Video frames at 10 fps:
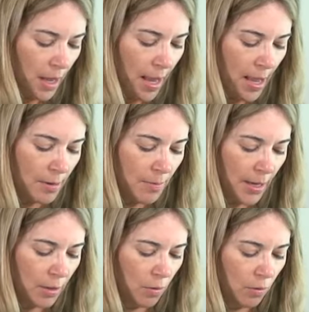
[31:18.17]
And
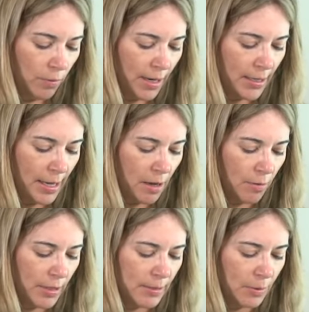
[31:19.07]
my goal right
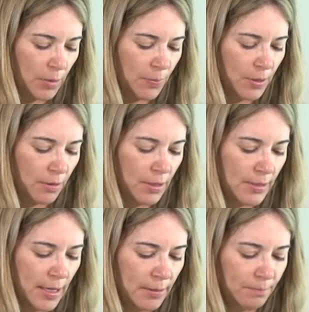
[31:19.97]
now is I'm gonna peel
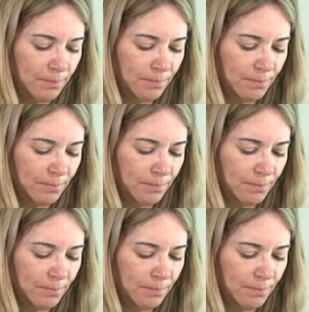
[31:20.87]
these up.